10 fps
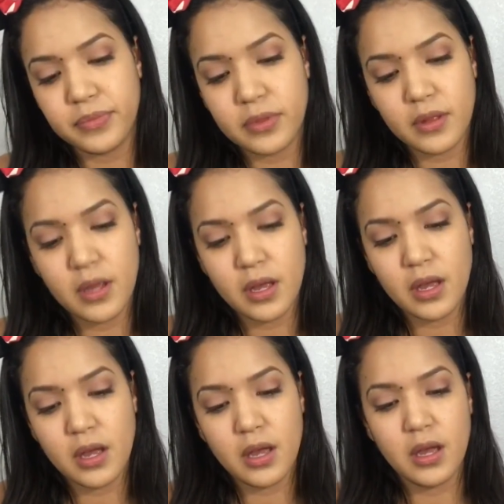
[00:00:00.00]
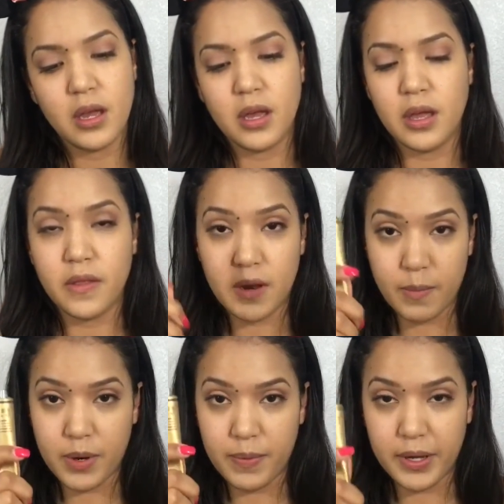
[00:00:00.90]
and then
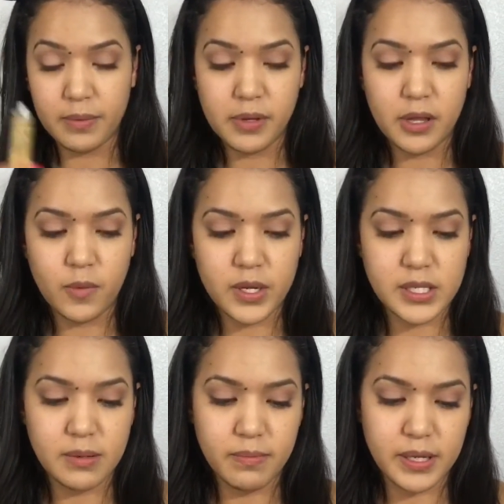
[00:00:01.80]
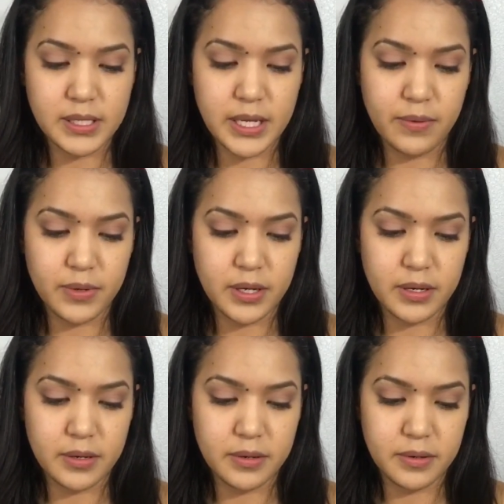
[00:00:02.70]
I'm going to pick up the other one to mix that one
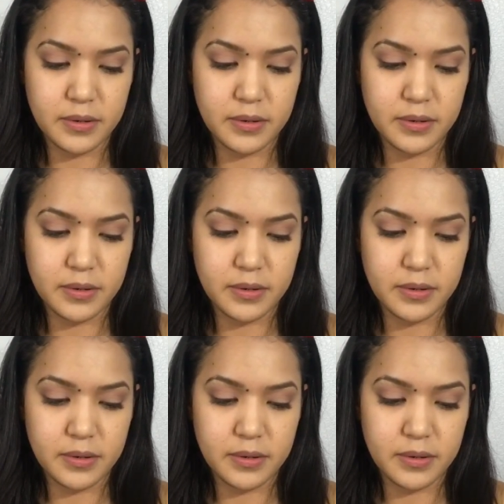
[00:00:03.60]
in.